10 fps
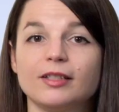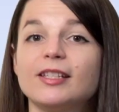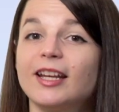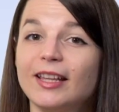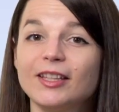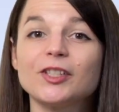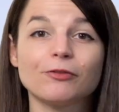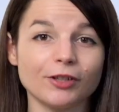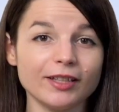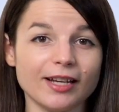To get these
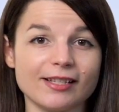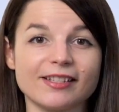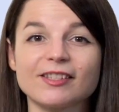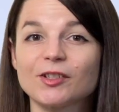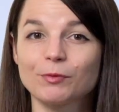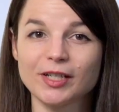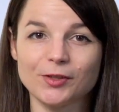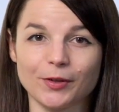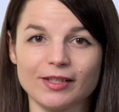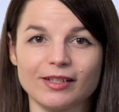free lessons and
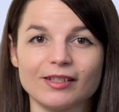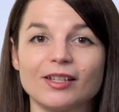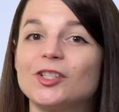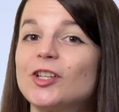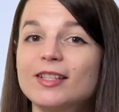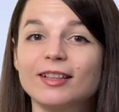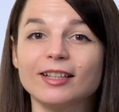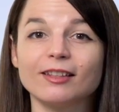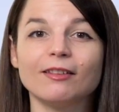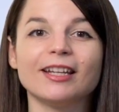resources, just
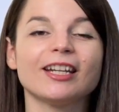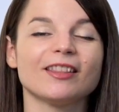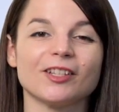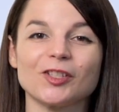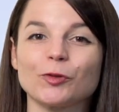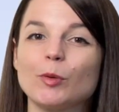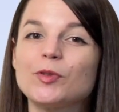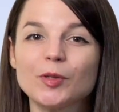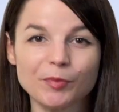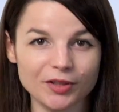click the link in the
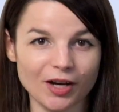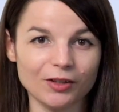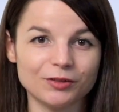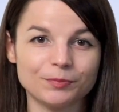description below.